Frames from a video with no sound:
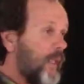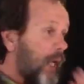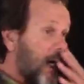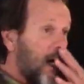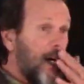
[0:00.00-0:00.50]

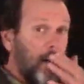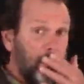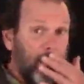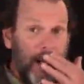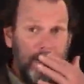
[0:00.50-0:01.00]

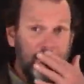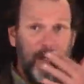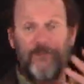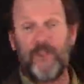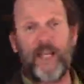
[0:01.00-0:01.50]
But in
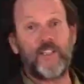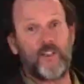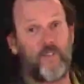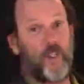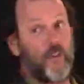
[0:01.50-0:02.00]
both the case
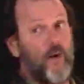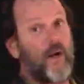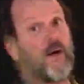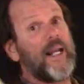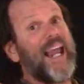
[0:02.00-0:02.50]
of
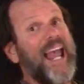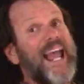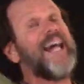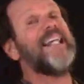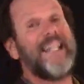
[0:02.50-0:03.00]
literary
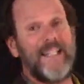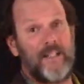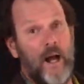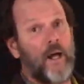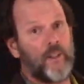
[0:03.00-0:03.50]
and in
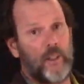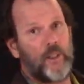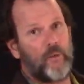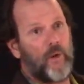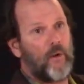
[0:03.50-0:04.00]

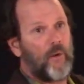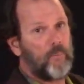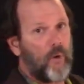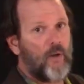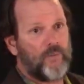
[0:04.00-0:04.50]
non-literary
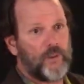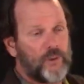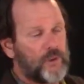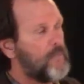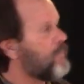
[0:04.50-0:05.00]
prophets.